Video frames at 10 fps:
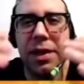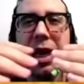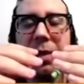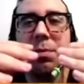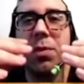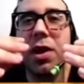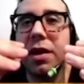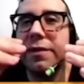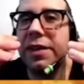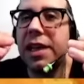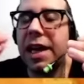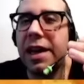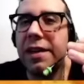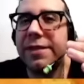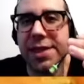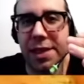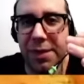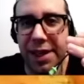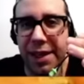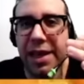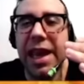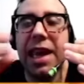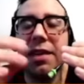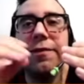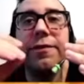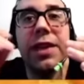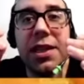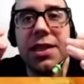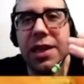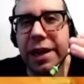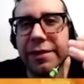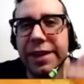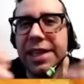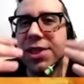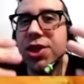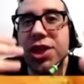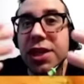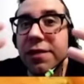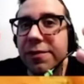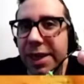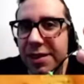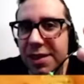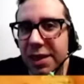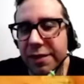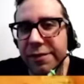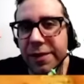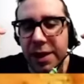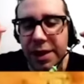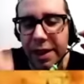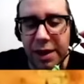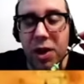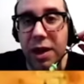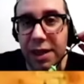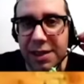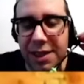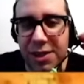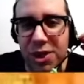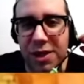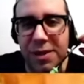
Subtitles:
A marvel of something, a feat of, an achievement of architecture.